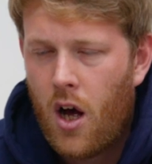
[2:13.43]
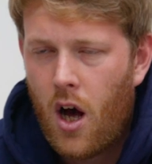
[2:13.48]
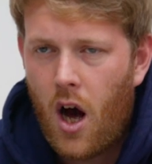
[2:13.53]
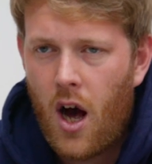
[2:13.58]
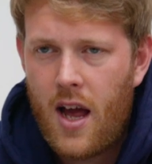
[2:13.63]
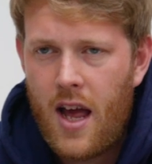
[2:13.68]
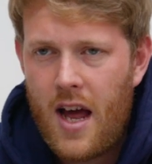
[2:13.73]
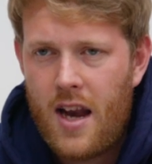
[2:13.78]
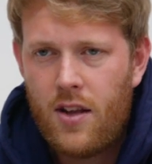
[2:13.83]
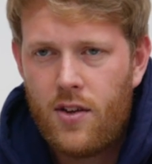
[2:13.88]

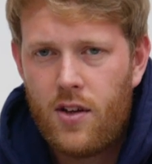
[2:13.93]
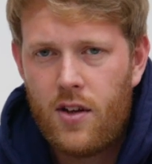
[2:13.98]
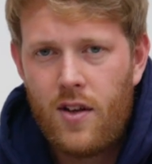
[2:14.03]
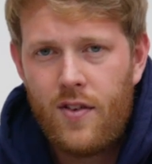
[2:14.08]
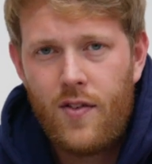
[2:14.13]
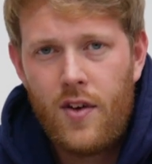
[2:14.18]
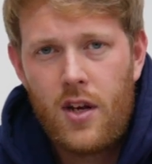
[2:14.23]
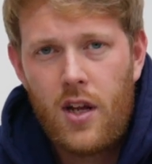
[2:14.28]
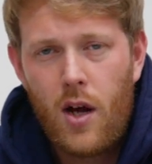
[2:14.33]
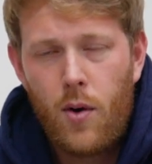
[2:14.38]
I edited
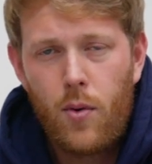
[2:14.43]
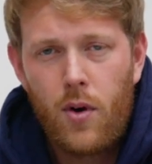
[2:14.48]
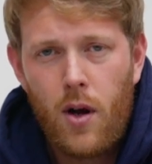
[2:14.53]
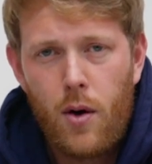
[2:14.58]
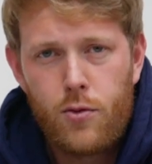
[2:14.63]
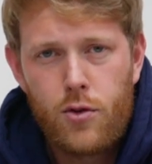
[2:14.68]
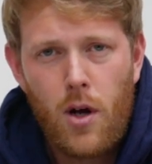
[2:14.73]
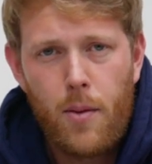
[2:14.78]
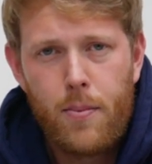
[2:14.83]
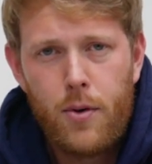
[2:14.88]
the video when I
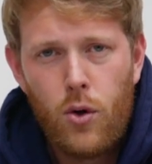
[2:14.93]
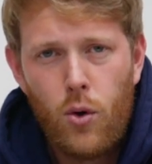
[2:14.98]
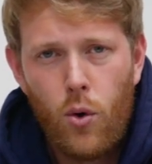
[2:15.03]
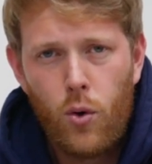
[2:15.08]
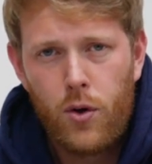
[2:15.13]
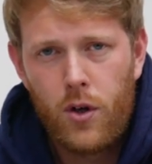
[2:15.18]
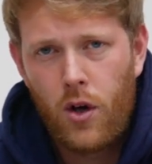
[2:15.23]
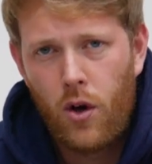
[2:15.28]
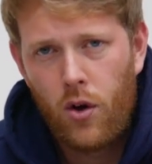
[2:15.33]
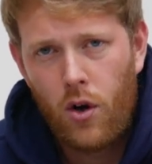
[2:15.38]
was up in
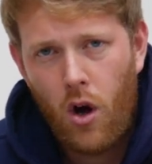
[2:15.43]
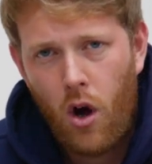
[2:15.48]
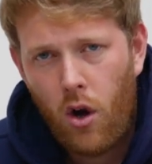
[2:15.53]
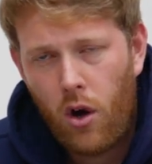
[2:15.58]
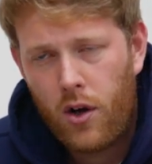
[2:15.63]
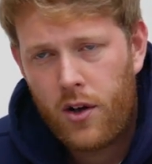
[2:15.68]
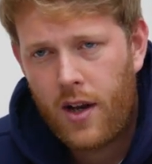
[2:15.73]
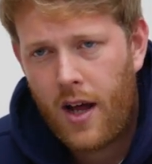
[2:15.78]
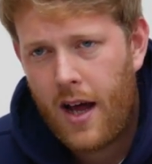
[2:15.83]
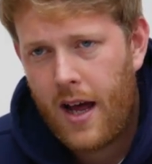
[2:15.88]
Orkney on
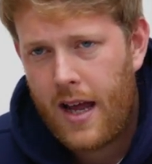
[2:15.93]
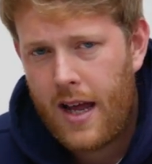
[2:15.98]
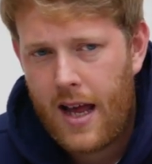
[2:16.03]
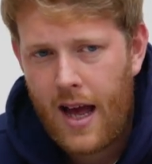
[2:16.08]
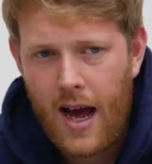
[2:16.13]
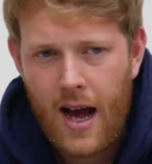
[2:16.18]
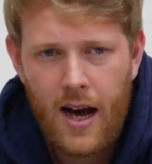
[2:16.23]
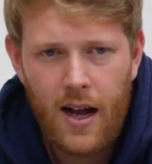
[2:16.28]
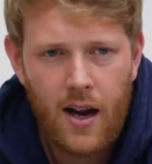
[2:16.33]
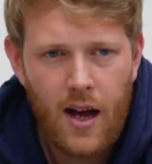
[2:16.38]
holiday,
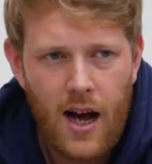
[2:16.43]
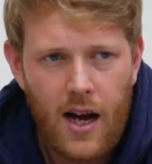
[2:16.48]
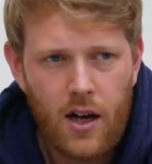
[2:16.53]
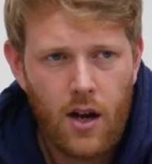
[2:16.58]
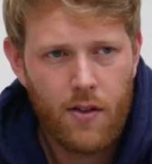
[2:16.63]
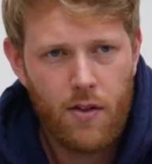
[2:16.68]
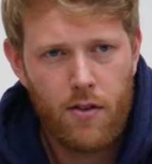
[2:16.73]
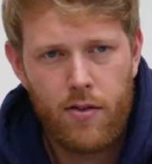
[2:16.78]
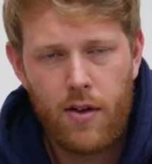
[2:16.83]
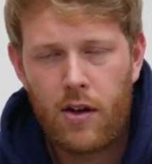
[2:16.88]
and I had
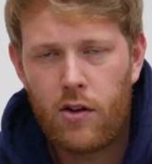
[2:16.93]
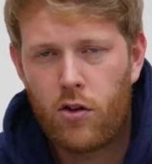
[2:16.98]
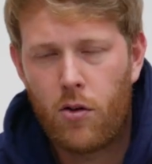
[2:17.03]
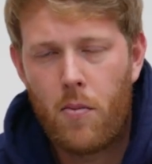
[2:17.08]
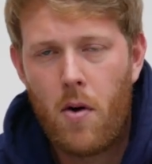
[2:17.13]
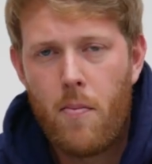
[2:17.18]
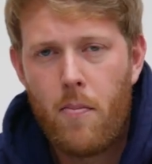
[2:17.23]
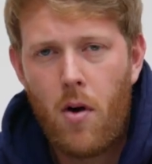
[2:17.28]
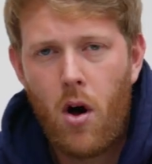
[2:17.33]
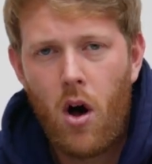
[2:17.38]
other things on
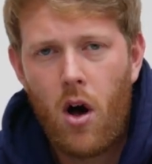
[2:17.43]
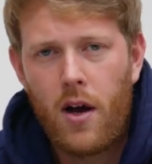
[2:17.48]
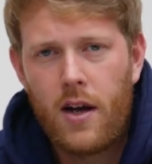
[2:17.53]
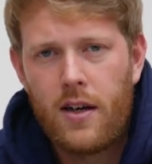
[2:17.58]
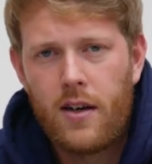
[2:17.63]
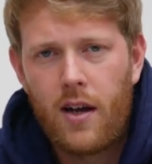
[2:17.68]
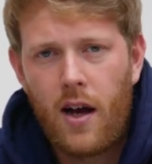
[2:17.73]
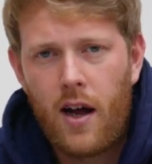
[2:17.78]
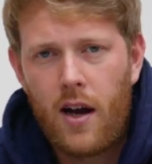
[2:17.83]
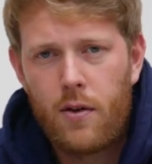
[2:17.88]
my
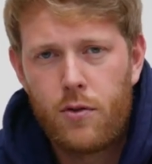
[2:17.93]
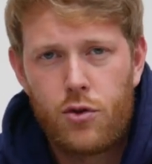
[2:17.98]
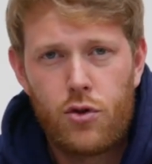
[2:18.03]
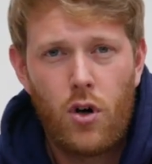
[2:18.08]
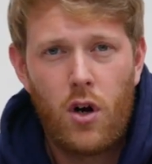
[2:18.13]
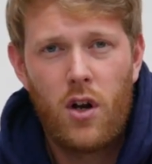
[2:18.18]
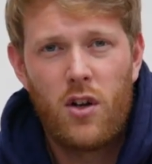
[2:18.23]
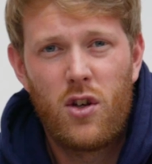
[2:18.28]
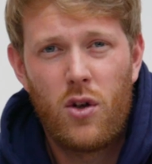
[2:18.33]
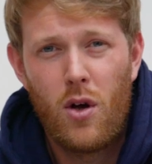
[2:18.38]
mind, and I was
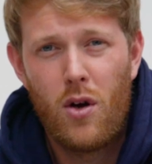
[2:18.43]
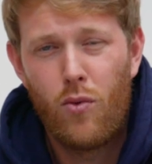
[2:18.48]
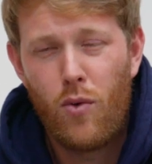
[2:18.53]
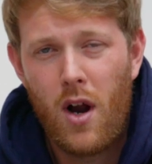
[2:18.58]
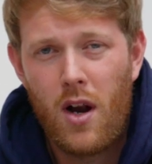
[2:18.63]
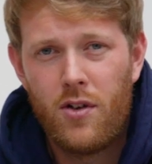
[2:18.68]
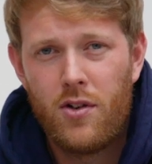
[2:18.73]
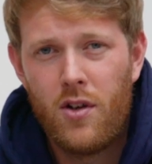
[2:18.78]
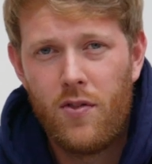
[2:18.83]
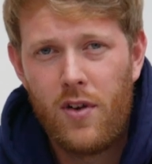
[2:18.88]
trying to do it
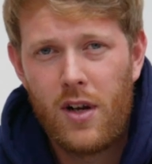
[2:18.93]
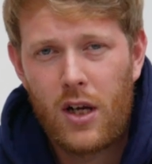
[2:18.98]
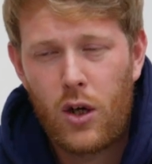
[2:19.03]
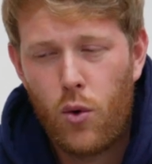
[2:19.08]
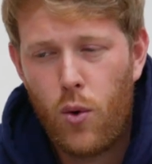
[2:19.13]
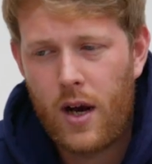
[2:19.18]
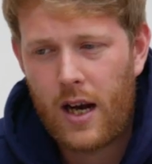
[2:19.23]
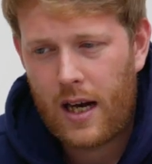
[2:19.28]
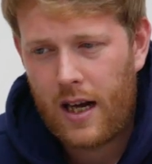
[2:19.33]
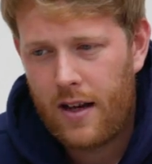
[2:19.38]
relatively
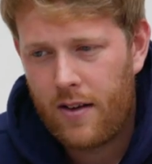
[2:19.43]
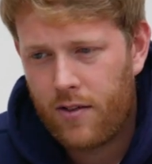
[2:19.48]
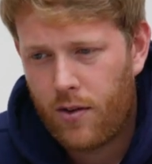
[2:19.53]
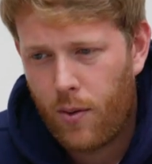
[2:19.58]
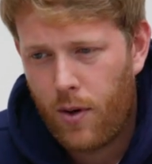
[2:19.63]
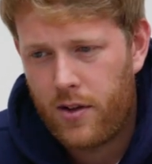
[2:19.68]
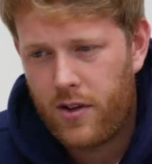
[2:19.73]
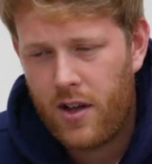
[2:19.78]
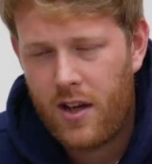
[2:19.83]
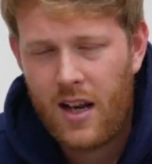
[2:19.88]
quickly,
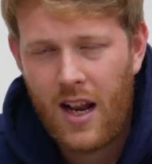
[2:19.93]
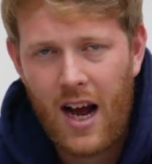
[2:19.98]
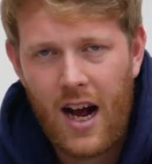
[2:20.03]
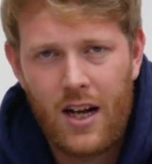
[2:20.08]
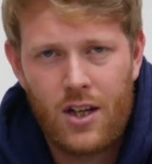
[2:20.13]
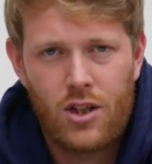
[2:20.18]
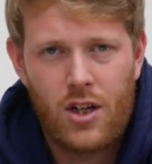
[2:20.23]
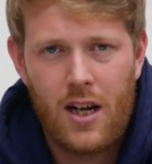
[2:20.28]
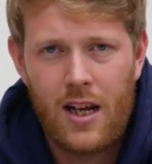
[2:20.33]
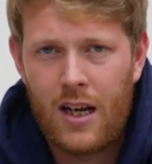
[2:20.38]
so I didn't
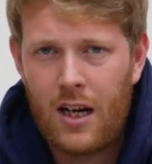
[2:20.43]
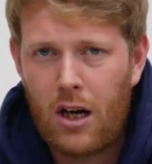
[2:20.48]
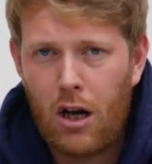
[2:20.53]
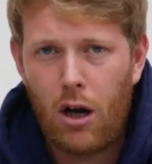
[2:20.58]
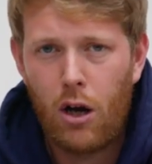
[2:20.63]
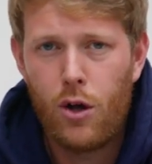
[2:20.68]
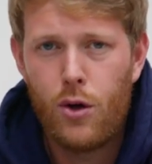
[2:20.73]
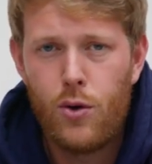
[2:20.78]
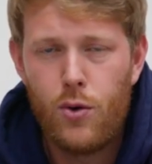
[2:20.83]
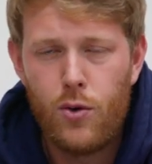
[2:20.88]
actually
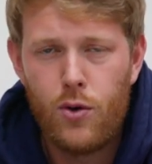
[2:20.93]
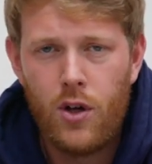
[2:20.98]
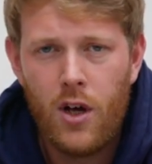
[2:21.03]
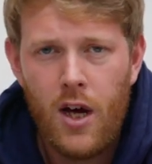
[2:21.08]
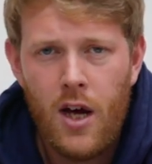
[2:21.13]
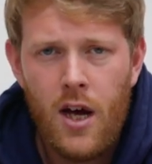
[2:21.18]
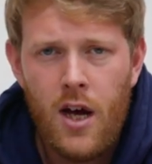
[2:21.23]
include